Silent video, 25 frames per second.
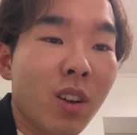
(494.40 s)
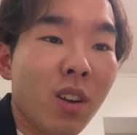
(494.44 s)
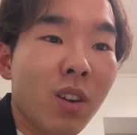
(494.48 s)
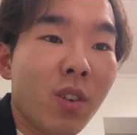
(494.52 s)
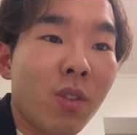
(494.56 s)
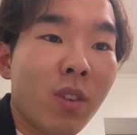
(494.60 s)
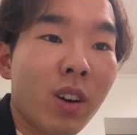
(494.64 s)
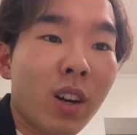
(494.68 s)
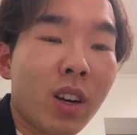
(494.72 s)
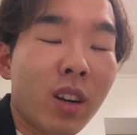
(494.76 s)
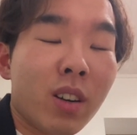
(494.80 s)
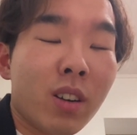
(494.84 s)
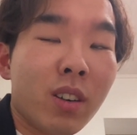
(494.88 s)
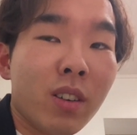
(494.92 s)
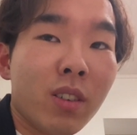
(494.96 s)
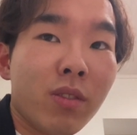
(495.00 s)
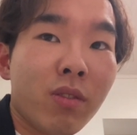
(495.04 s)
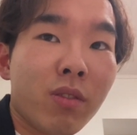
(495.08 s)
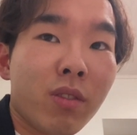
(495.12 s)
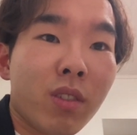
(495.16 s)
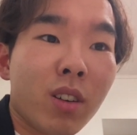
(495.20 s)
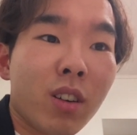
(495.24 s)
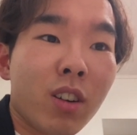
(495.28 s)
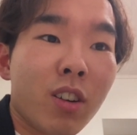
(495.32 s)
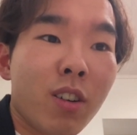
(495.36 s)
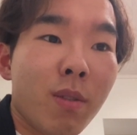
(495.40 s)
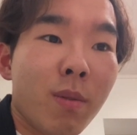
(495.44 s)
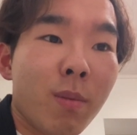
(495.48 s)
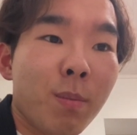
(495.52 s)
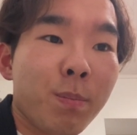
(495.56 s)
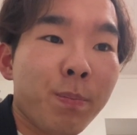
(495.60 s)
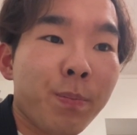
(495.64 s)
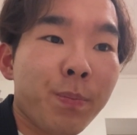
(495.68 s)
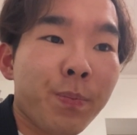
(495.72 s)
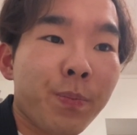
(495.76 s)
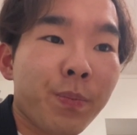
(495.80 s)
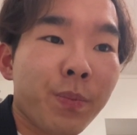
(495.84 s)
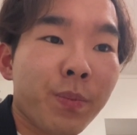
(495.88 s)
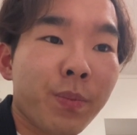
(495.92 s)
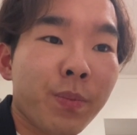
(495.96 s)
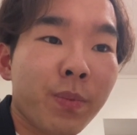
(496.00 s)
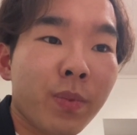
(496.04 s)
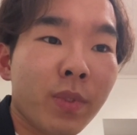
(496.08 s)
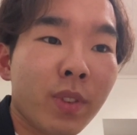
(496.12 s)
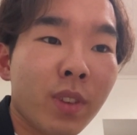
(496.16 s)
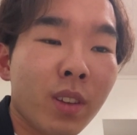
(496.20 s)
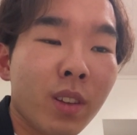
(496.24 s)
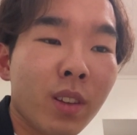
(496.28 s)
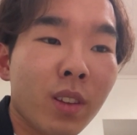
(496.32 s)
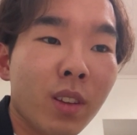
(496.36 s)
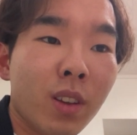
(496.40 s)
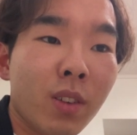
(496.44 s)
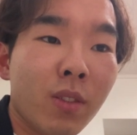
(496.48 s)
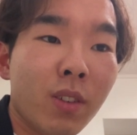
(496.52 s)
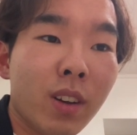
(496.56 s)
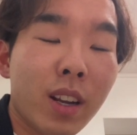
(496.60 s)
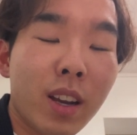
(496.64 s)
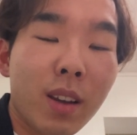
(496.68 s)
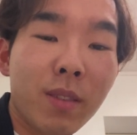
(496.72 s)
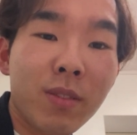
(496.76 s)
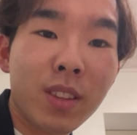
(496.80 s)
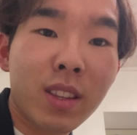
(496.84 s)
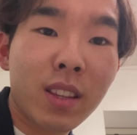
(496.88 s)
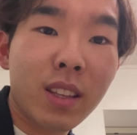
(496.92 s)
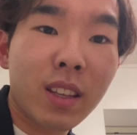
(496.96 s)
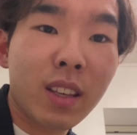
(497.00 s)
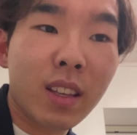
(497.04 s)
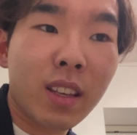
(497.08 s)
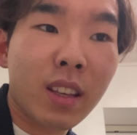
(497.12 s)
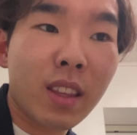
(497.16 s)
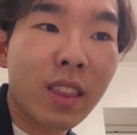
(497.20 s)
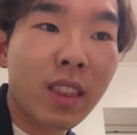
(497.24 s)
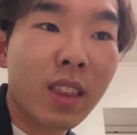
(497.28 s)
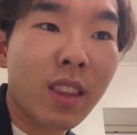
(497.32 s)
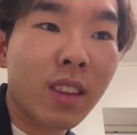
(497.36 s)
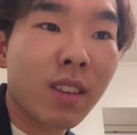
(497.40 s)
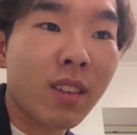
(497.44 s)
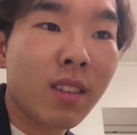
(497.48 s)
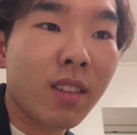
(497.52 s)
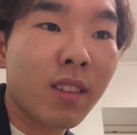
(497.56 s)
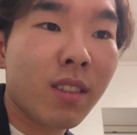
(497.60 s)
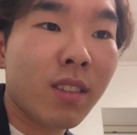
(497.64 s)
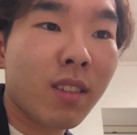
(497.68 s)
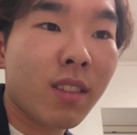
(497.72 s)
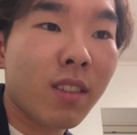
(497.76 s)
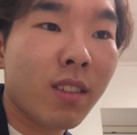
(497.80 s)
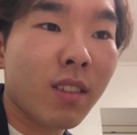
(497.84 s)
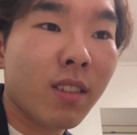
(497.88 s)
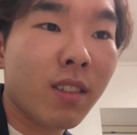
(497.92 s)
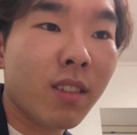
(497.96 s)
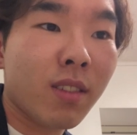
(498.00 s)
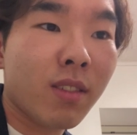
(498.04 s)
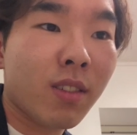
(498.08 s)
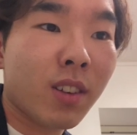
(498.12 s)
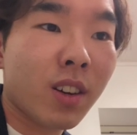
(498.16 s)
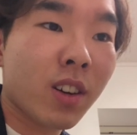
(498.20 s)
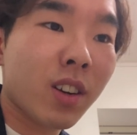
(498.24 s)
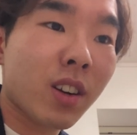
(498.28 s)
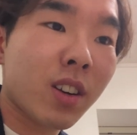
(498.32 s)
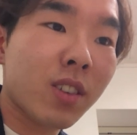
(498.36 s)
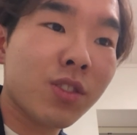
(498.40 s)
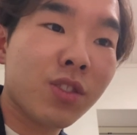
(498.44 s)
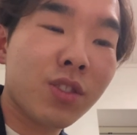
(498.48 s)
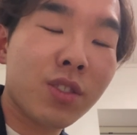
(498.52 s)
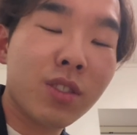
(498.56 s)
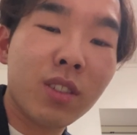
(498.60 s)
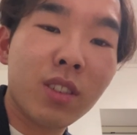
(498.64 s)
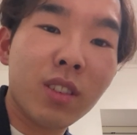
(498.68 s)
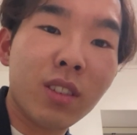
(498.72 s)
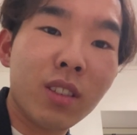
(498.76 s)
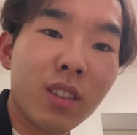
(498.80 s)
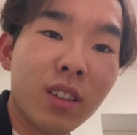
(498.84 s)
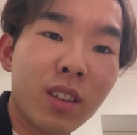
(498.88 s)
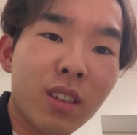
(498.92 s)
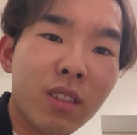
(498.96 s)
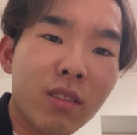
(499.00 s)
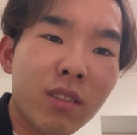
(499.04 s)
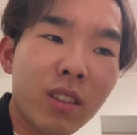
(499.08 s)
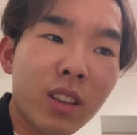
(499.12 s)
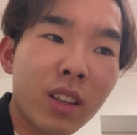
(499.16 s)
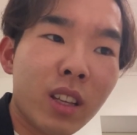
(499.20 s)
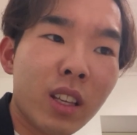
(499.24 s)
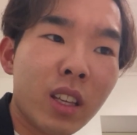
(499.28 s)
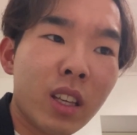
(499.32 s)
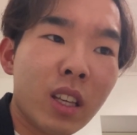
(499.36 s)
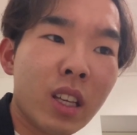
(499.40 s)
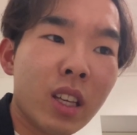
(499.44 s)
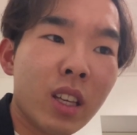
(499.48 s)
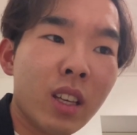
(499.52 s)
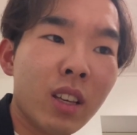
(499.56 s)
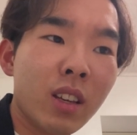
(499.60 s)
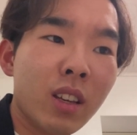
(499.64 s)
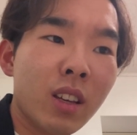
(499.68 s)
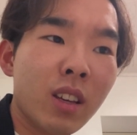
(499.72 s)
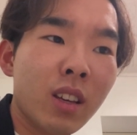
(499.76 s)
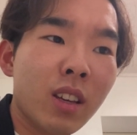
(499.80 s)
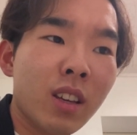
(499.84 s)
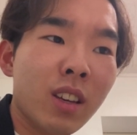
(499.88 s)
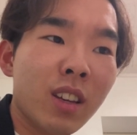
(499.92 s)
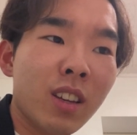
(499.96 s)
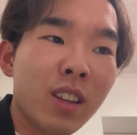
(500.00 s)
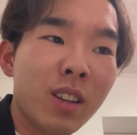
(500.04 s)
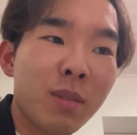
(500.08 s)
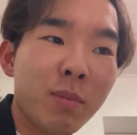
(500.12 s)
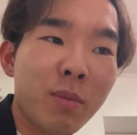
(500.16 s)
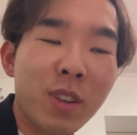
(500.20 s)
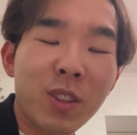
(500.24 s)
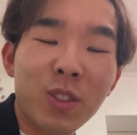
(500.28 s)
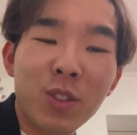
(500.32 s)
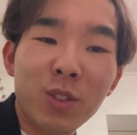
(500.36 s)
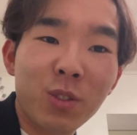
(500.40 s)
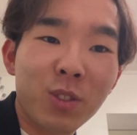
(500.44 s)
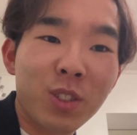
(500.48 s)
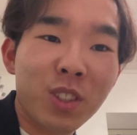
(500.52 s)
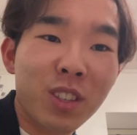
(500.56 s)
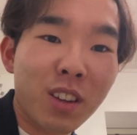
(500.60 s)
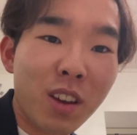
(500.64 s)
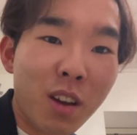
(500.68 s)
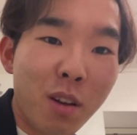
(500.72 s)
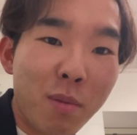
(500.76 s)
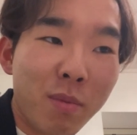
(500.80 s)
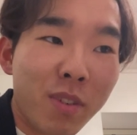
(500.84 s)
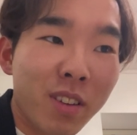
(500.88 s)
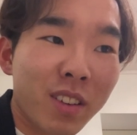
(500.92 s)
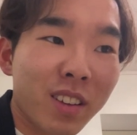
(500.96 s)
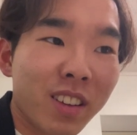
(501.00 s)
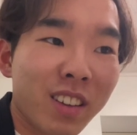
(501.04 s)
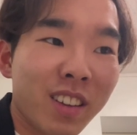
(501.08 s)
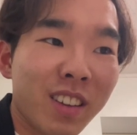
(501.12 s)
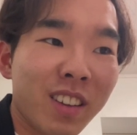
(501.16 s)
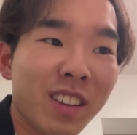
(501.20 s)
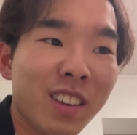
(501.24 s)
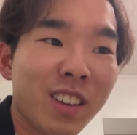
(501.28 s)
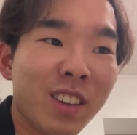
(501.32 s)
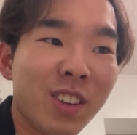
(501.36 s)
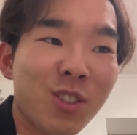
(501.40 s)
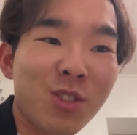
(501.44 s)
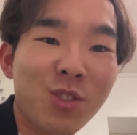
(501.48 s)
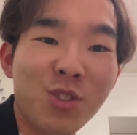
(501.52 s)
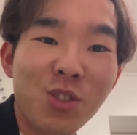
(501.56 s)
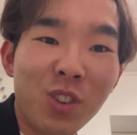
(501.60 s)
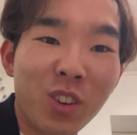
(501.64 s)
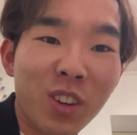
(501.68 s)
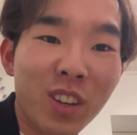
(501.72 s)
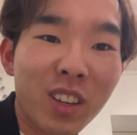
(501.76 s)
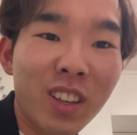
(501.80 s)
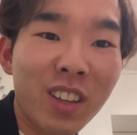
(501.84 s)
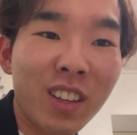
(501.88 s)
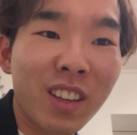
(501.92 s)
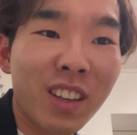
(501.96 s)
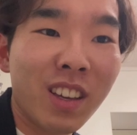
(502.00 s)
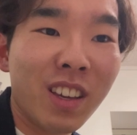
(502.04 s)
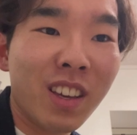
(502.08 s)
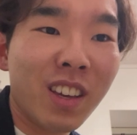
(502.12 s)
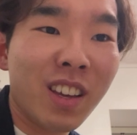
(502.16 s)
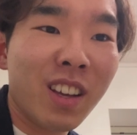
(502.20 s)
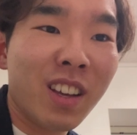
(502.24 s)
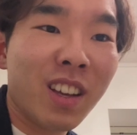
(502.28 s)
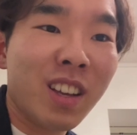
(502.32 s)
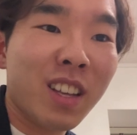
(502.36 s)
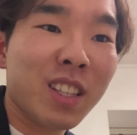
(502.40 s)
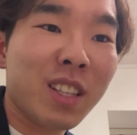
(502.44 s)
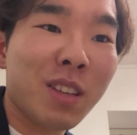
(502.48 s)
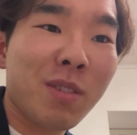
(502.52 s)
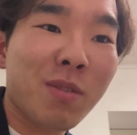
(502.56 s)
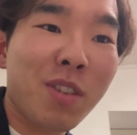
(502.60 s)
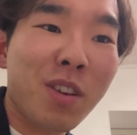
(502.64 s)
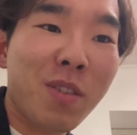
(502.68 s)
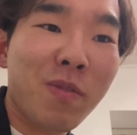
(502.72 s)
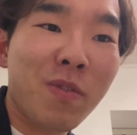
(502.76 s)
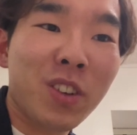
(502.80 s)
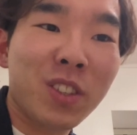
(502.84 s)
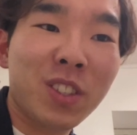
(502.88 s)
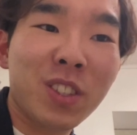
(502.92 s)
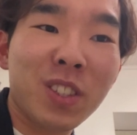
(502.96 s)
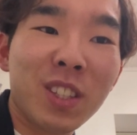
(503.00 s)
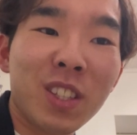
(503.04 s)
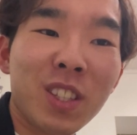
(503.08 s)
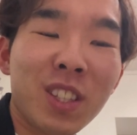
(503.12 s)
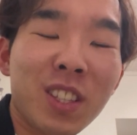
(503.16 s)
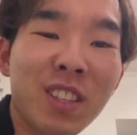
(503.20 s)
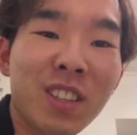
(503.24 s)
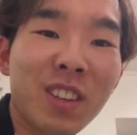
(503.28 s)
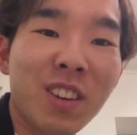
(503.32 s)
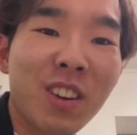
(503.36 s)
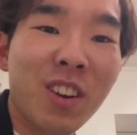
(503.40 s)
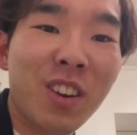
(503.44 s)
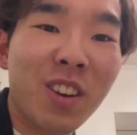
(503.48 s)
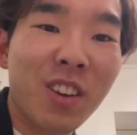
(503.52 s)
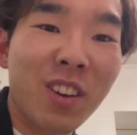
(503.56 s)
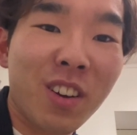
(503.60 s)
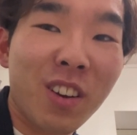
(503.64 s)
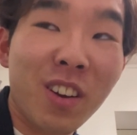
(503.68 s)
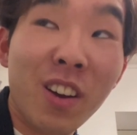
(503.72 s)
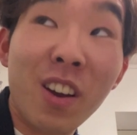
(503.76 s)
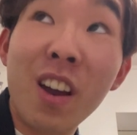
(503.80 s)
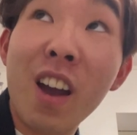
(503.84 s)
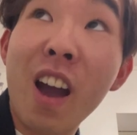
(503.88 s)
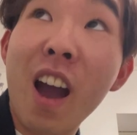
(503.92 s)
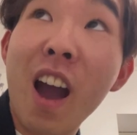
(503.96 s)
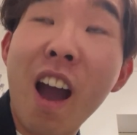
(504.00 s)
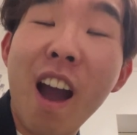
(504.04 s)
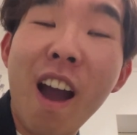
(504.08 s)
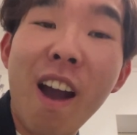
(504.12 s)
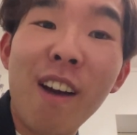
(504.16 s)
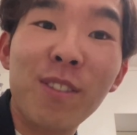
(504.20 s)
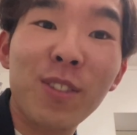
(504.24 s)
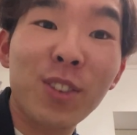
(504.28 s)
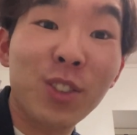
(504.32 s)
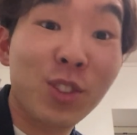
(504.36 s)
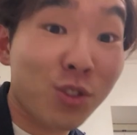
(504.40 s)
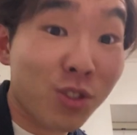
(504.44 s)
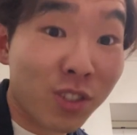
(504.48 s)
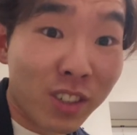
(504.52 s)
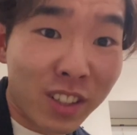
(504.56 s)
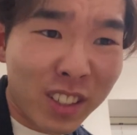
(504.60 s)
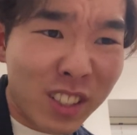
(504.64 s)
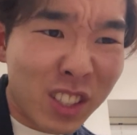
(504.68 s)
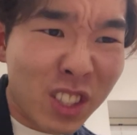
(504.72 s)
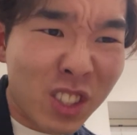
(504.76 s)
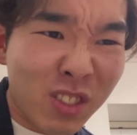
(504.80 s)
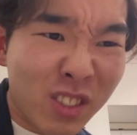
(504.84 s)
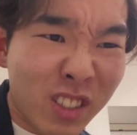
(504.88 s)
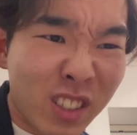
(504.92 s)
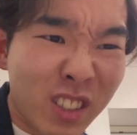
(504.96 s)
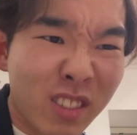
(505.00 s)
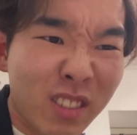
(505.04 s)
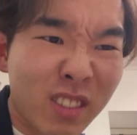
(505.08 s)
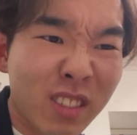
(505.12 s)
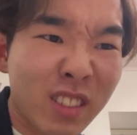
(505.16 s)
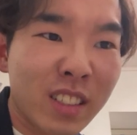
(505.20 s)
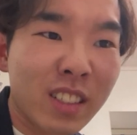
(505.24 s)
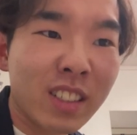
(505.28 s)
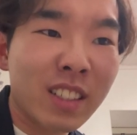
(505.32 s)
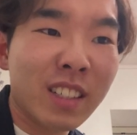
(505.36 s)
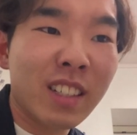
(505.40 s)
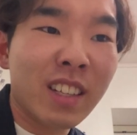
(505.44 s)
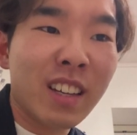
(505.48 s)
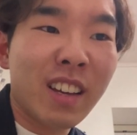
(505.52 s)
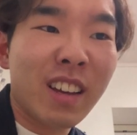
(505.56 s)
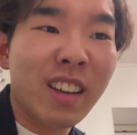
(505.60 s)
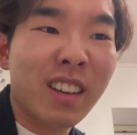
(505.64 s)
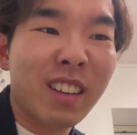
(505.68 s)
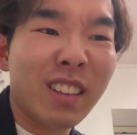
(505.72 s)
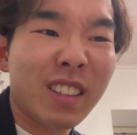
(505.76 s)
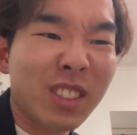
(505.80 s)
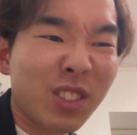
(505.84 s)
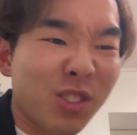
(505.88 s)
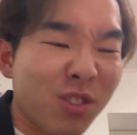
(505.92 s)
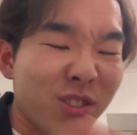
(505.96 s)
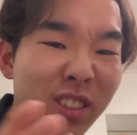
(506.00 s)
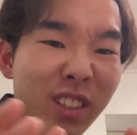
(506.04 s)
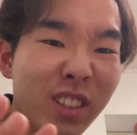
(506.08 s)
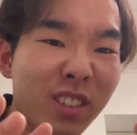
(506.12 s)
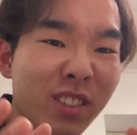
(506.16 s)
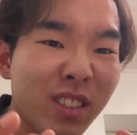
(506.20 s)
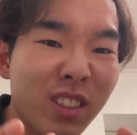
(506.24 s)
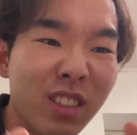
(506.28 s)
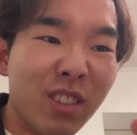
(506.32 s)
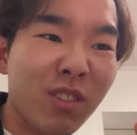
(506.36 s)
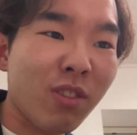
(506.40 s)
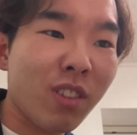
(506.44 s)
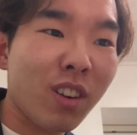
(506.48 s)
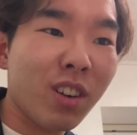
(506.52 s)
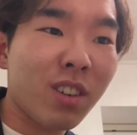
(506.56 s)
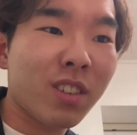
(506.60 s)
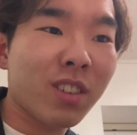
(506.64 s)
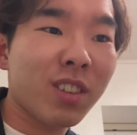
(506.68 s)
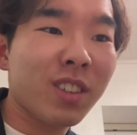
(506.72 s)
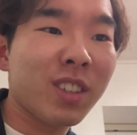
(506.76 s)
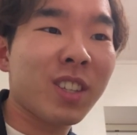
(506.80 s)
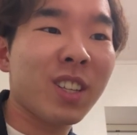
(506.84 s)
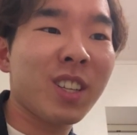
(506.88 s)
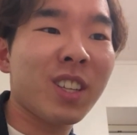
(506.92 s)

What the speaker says: Well, from what I've seen, the work culture in theory depends on the company you join. Some companies still have traditional, strict work